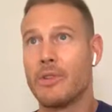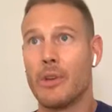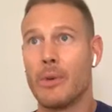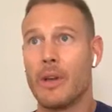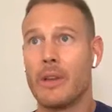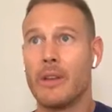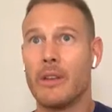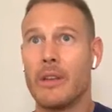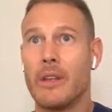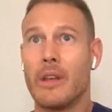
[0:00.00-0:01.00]
to do it
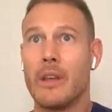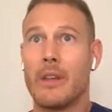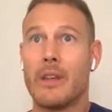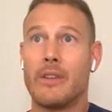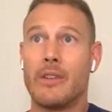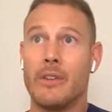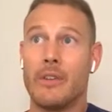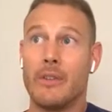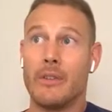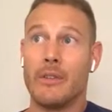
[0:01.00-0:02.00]
and
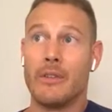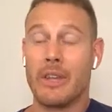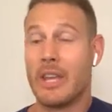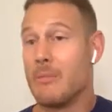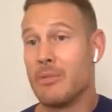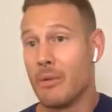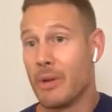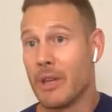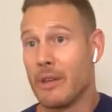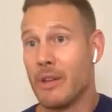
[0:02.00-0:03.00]
to keep doing it.